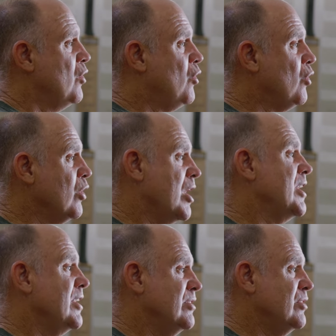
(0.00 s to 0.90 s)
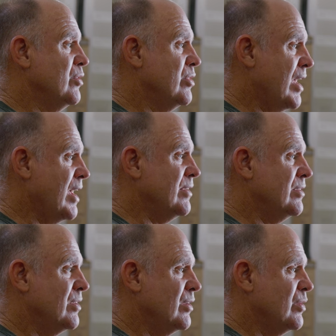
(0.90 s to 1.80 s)
All I needed to do then
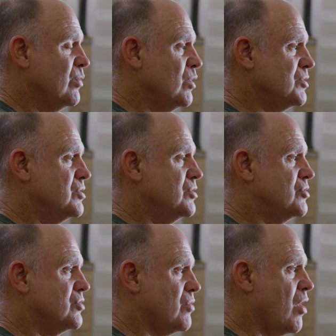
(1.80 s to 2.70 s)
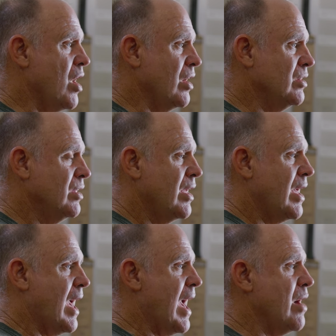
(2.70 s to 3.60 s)
was to trial
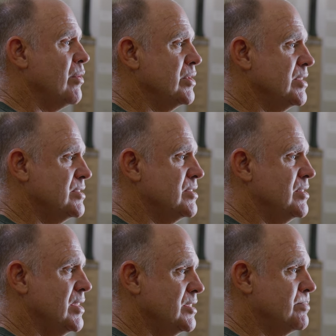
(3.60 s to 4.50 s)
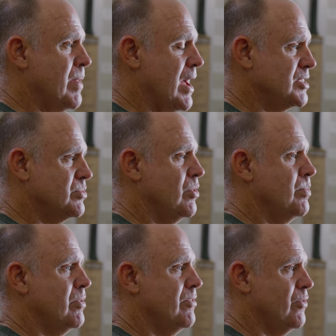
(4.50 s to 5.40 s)
how it is that these bats were
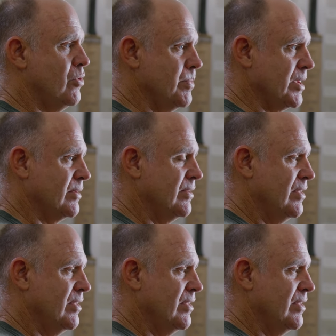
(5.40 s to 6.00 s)
performing.